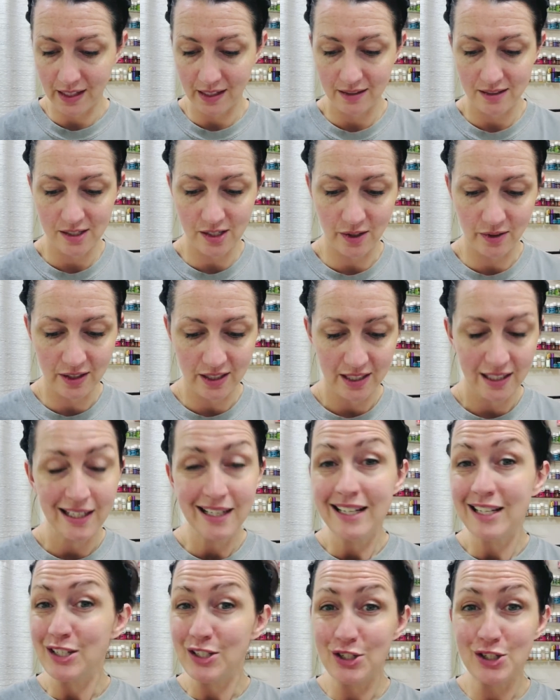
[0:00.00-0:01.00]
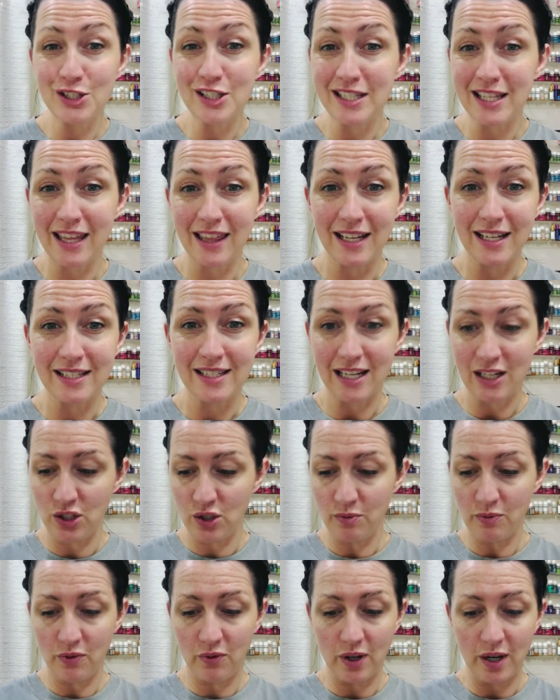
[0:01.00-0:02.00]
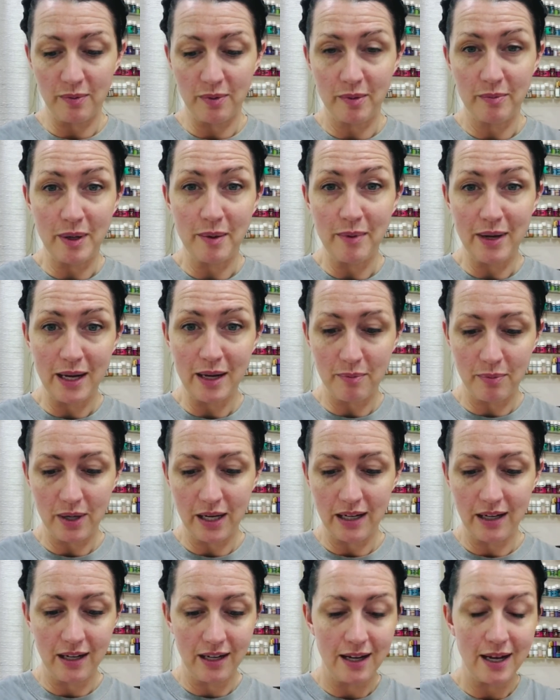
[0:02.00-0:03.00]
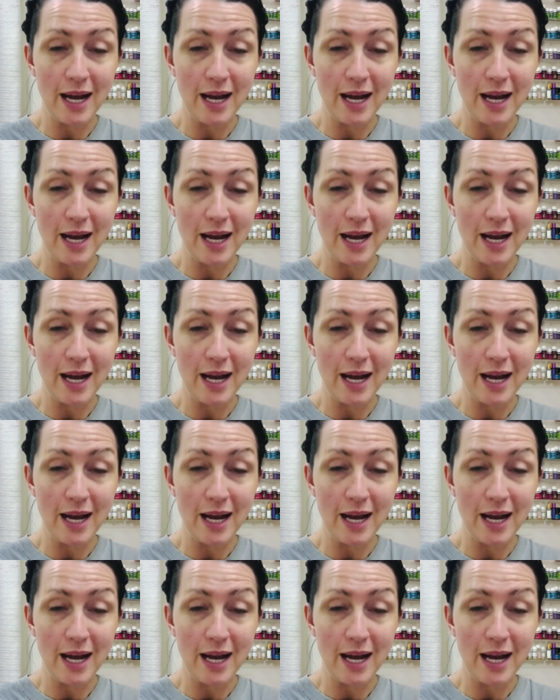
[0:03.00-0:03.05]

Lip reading: So these are just the things I do before I put my makeup on.